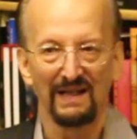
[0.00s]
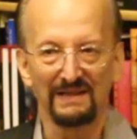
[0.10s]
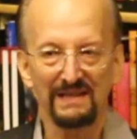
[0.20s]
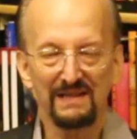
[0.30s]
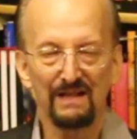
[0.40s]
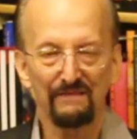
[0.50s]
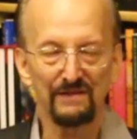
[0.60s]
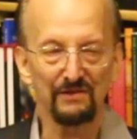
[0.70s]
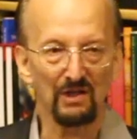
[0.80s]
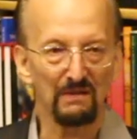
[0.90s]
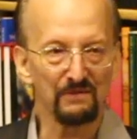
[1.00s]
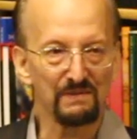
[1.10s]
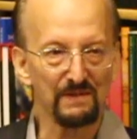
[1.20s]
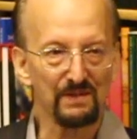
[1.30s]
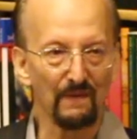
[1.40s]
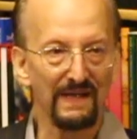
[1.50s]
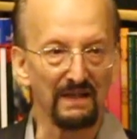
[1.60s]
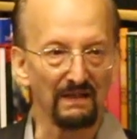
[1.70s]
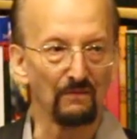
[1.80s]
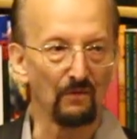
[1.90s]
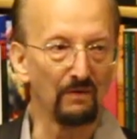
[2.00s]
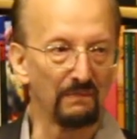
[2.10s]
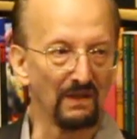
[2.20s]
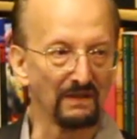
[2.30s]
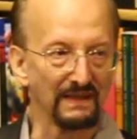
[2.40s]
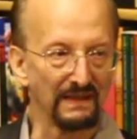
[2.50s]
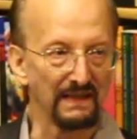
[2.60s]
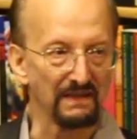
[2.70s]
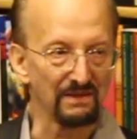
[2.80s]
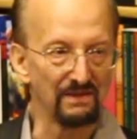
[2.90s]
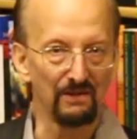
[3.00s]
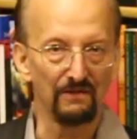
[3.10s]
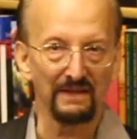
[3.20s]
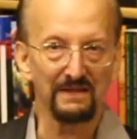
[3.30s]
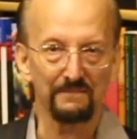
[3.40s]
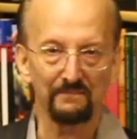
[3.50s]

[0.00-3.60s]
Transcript: And the other half of the job was persuading the Warburg to let us do it.